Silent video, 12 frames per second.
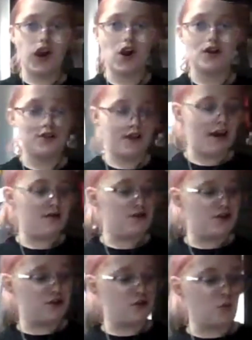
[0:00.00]
So now it's
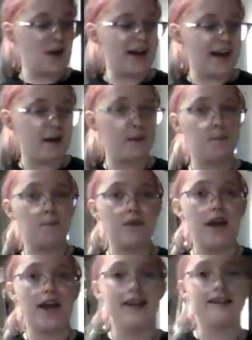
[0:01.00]
just waiting
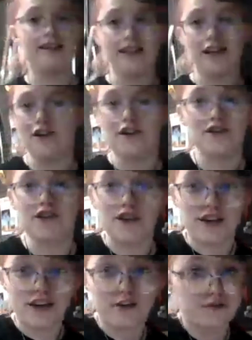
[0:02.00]
and sitting here and
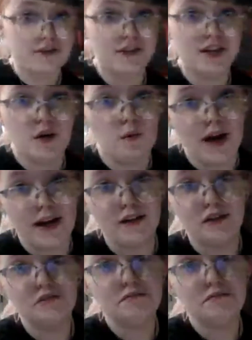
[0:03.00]
stirring for a while.